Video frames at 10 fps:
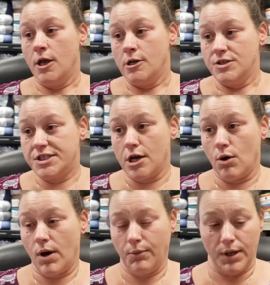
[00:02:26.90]
So
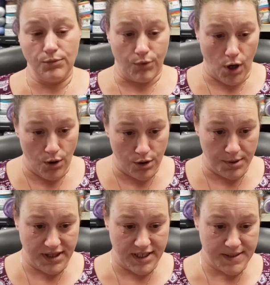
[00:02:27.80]
I went rogue
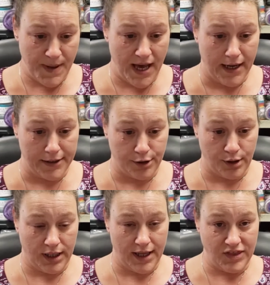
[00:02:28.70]
with this pattern,
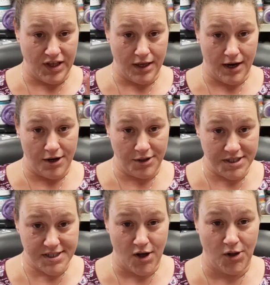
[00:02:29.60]
and I think I already
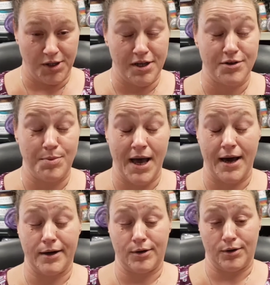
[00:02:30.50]
saw another
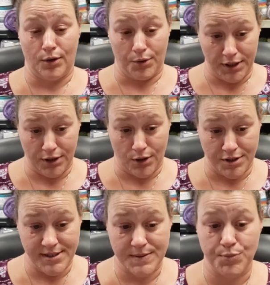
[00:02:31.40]
pattern on Yarn
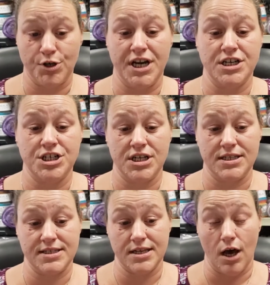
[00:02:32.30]

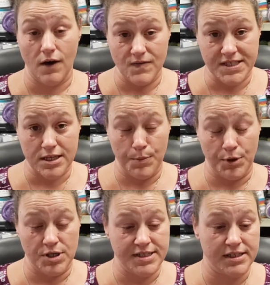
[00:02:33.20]
Inspirations of
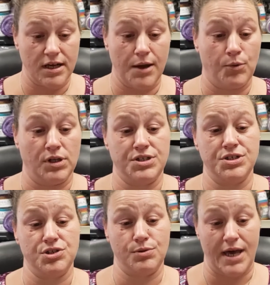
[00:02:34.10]
slippers that I want to
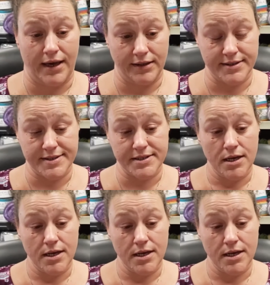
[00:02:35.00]
do next.